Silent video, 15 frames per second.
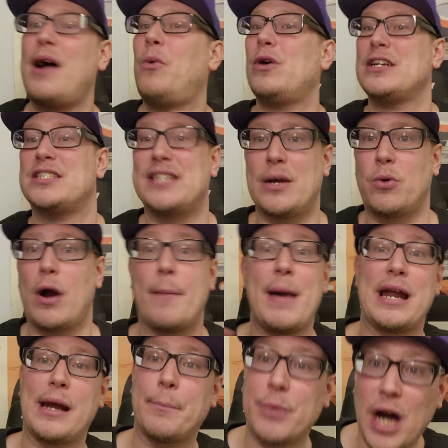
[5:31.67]
I want to stay where I'm
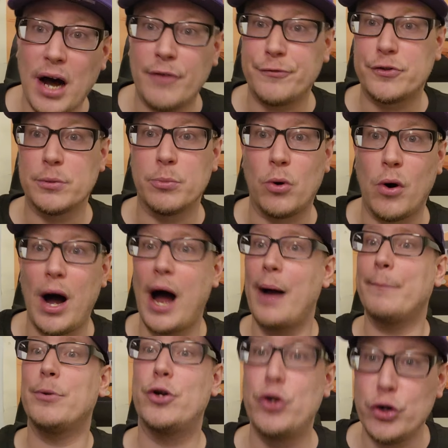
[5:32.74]
at. I'm comfortable.
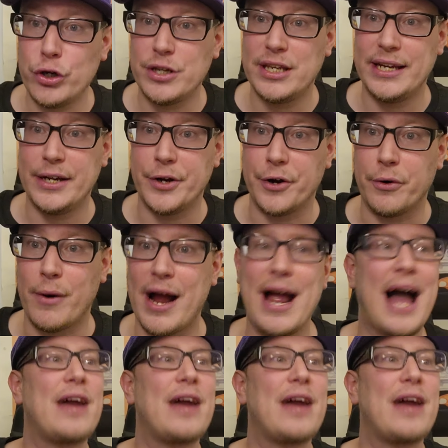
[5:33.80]
I'm good here, right?